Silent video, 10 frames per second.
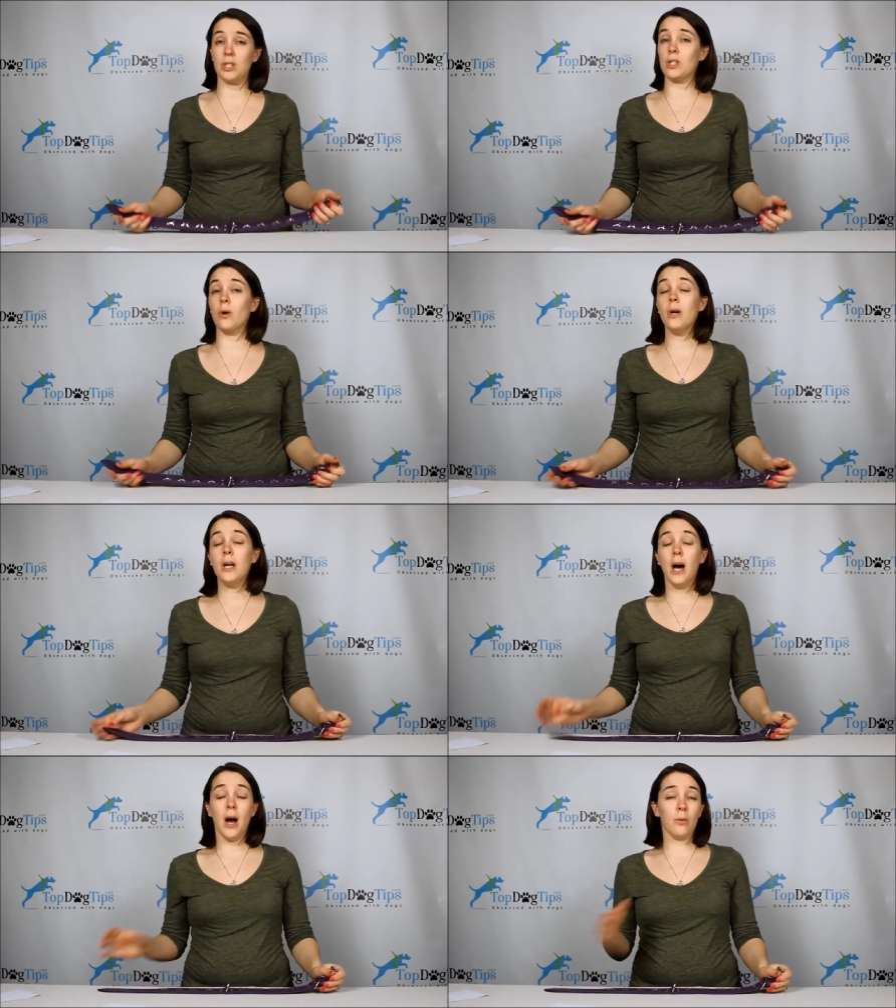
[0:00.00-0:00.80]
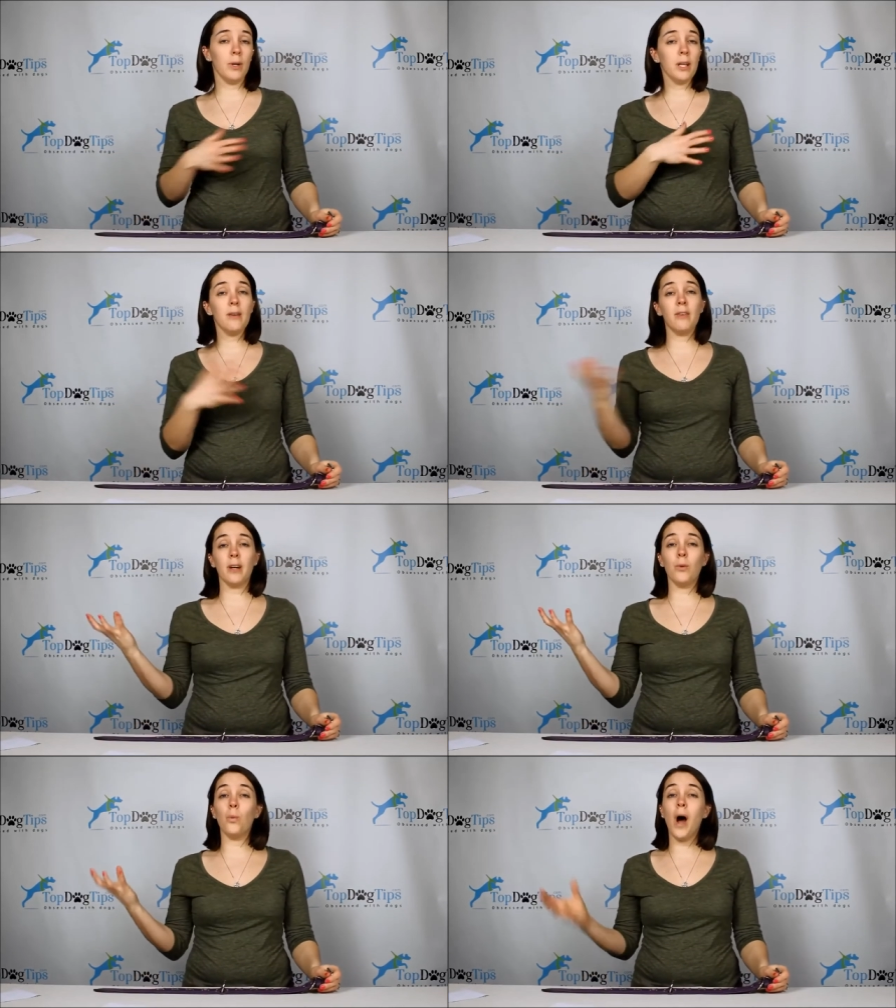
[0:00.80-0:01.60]
So really a
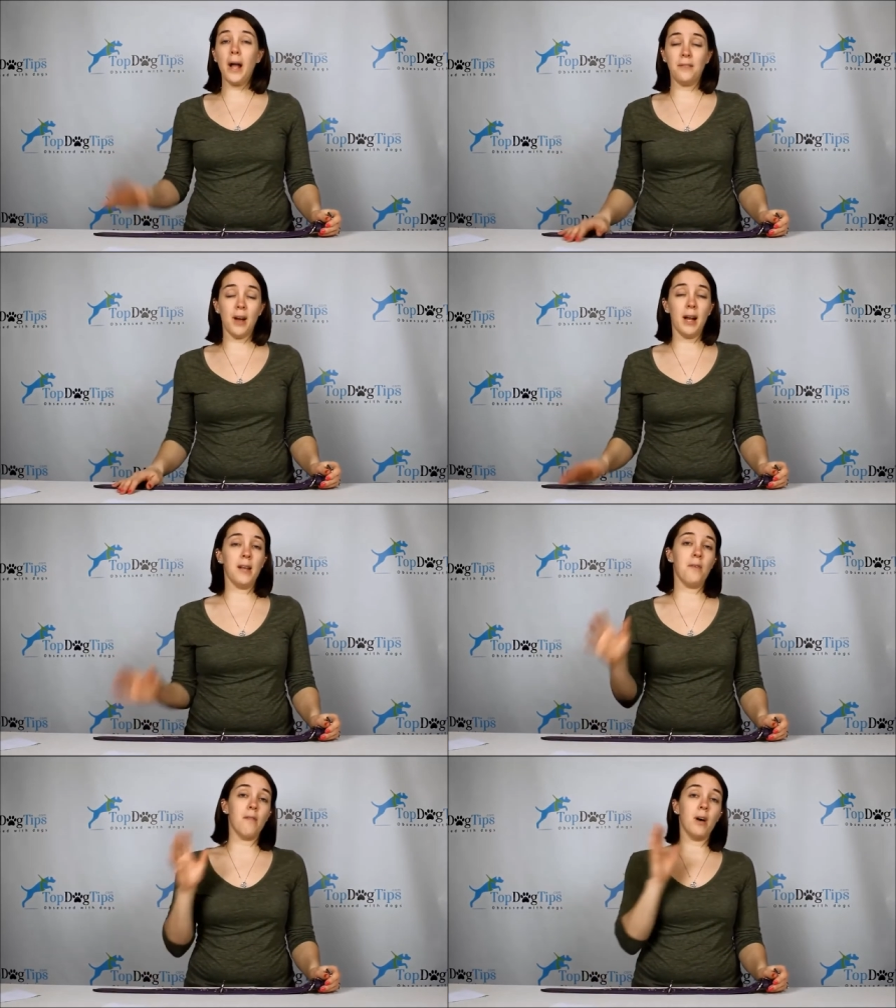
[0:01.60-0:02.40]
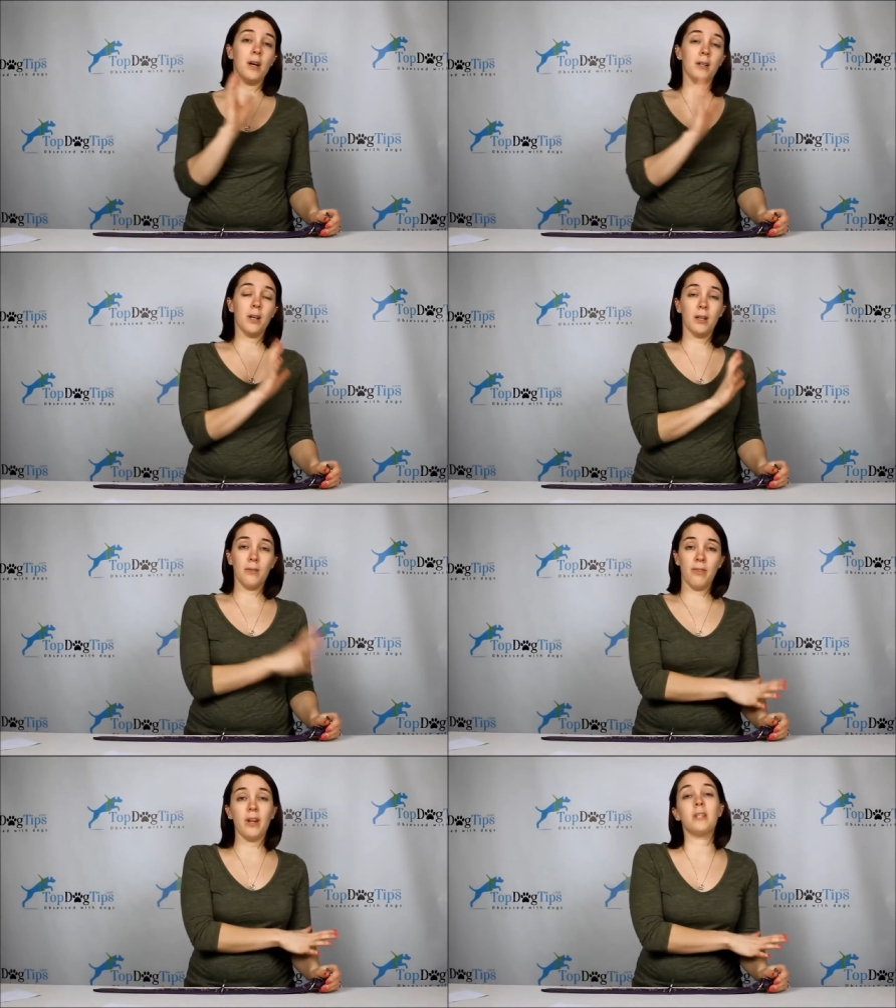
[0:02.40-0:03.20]
very wide variety. If you have a
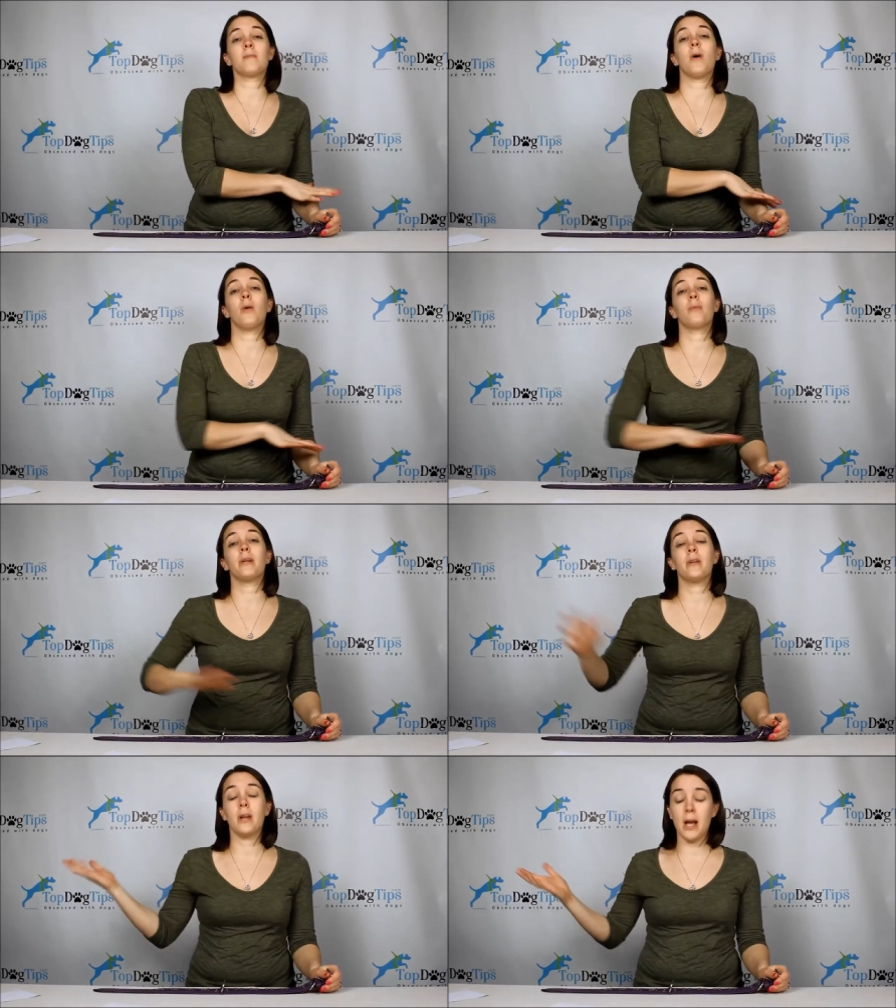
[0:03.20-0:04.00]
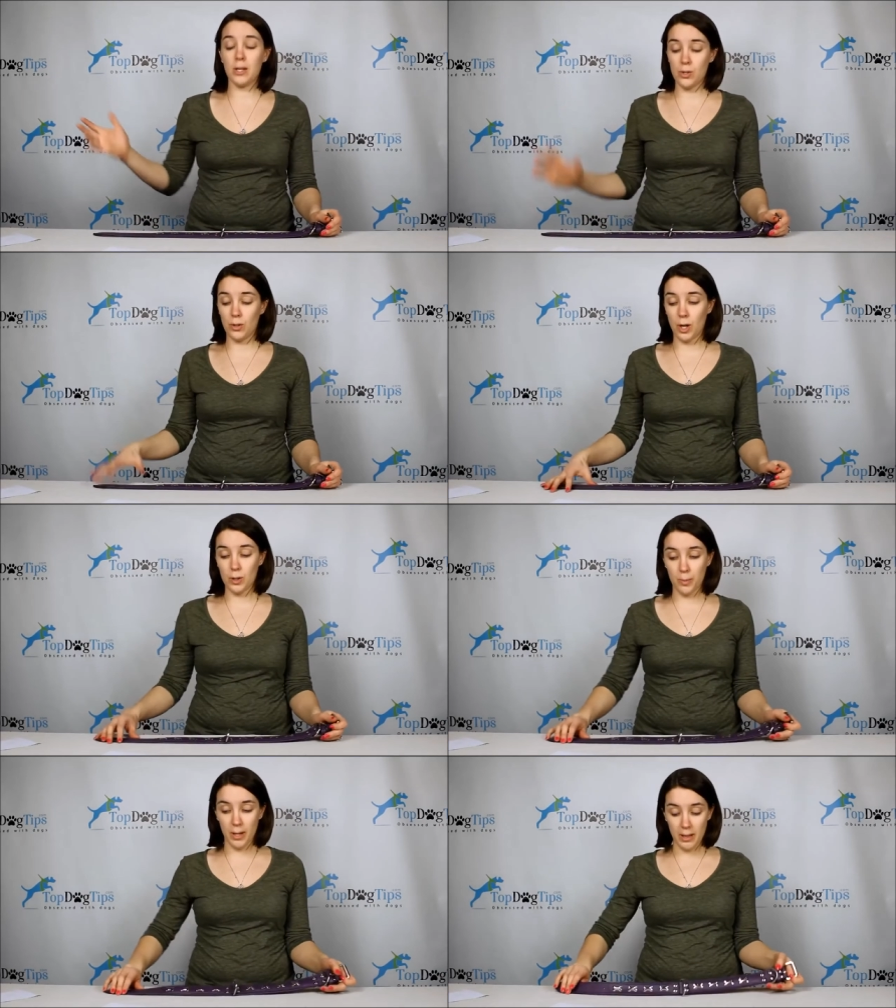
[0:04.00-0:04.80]
very small breed or an extra large
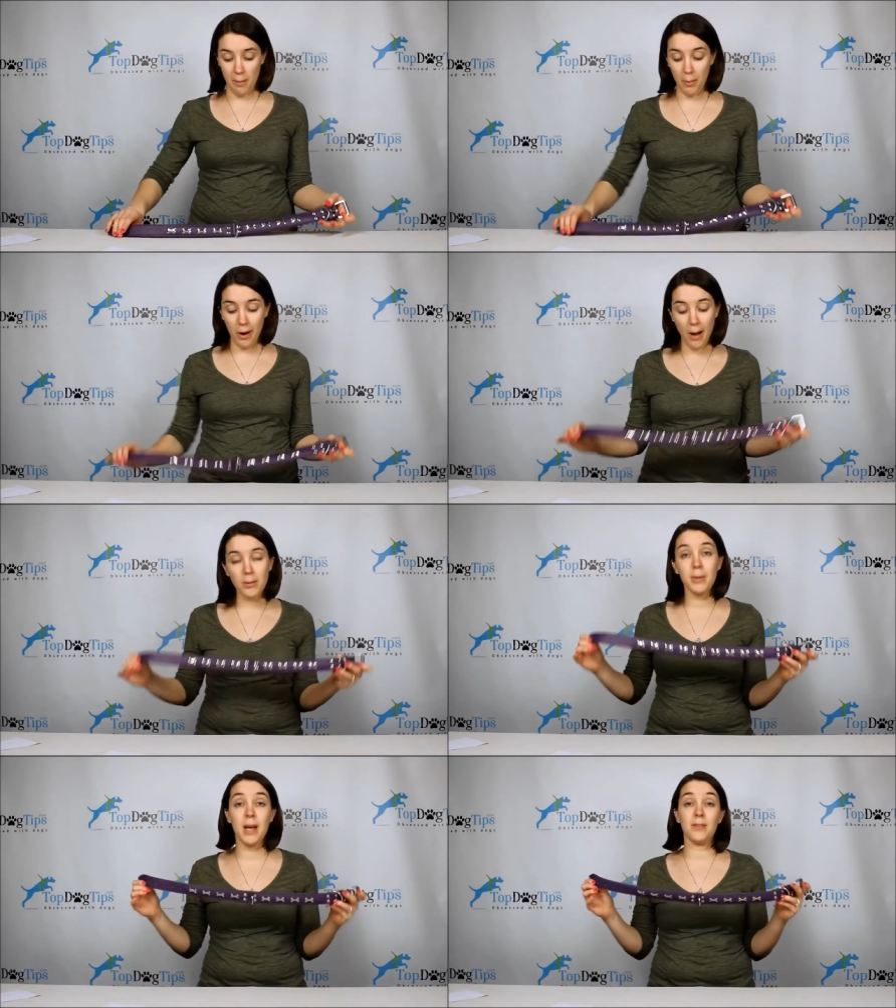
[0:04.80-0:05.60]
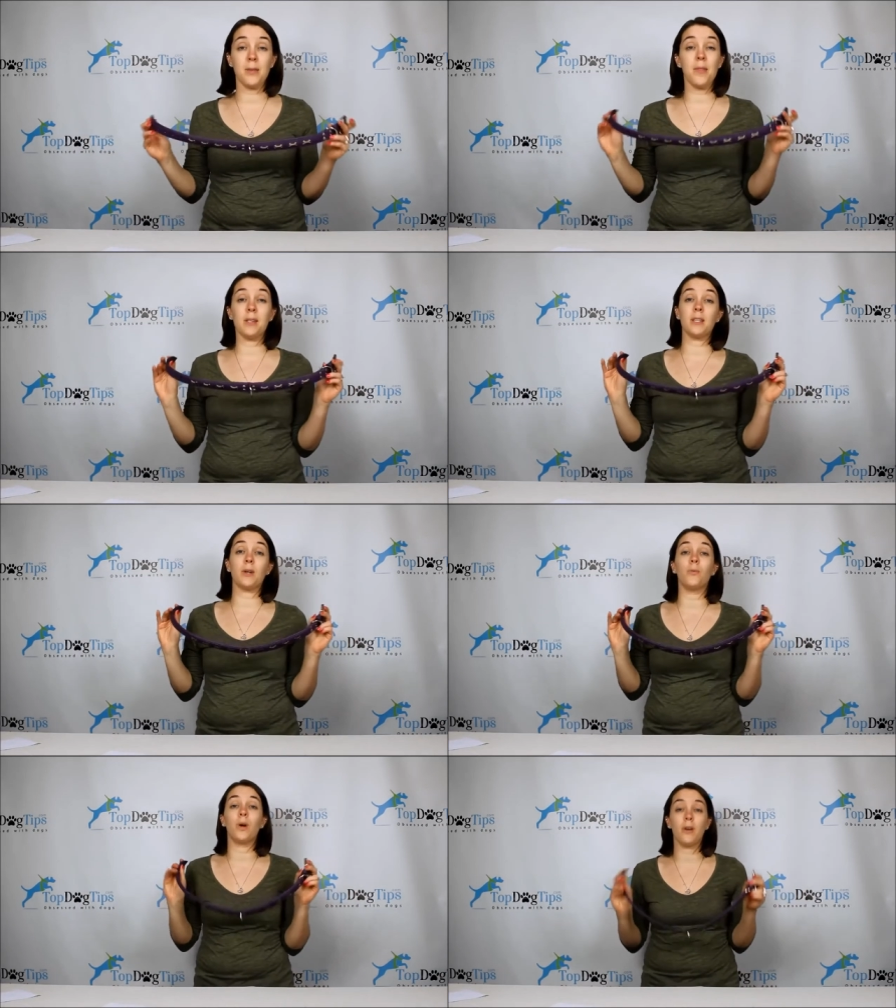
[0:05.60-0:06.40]
breed, they probably have something that's going
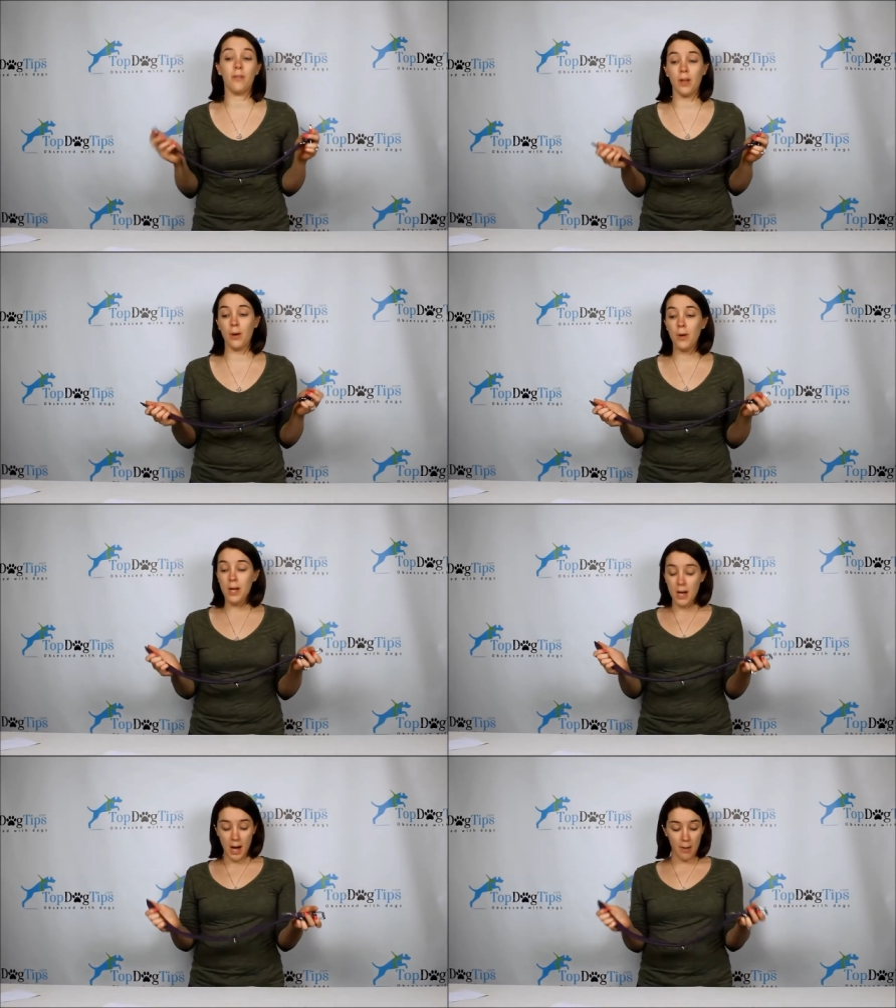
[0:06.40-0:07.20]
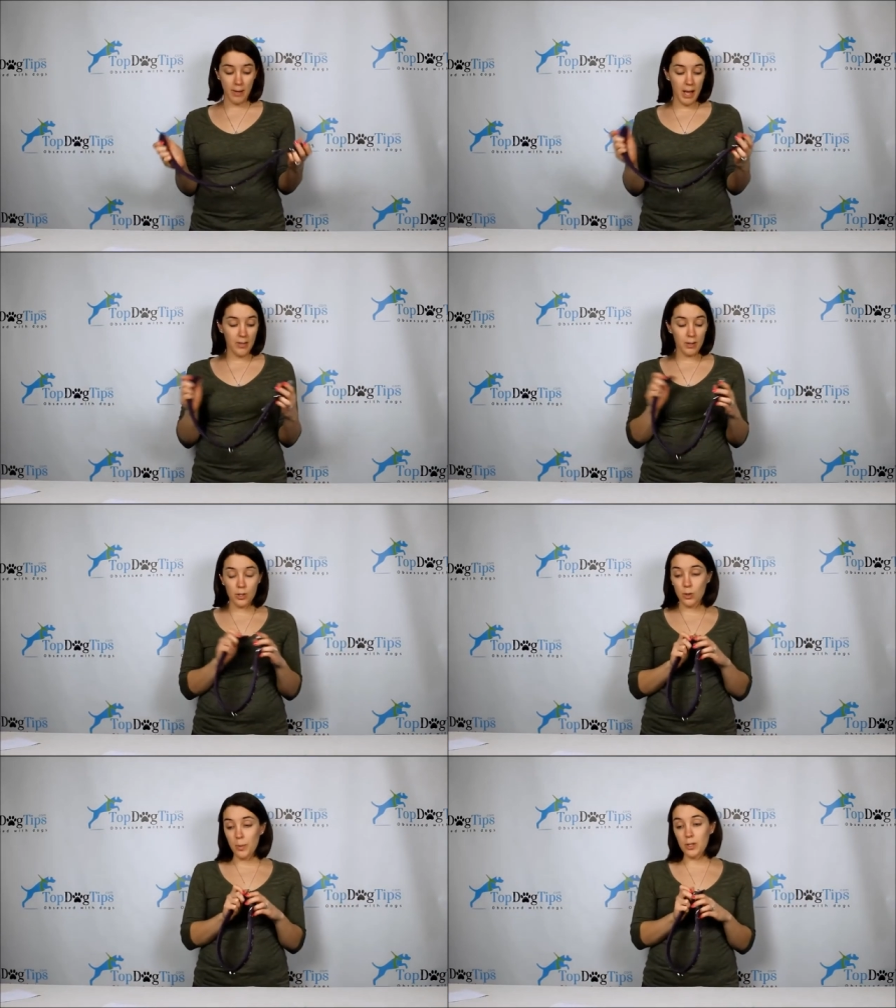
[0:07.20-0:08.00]
to work for you. Again, they're
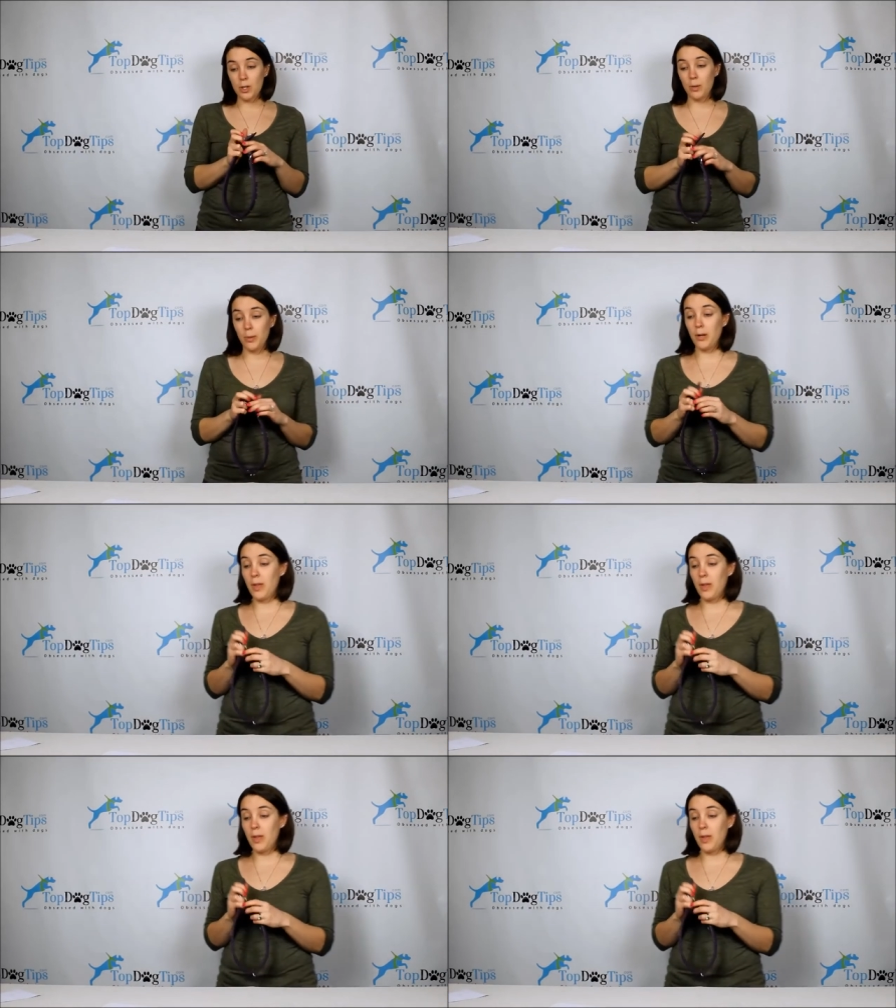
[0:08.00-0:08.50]
super durable.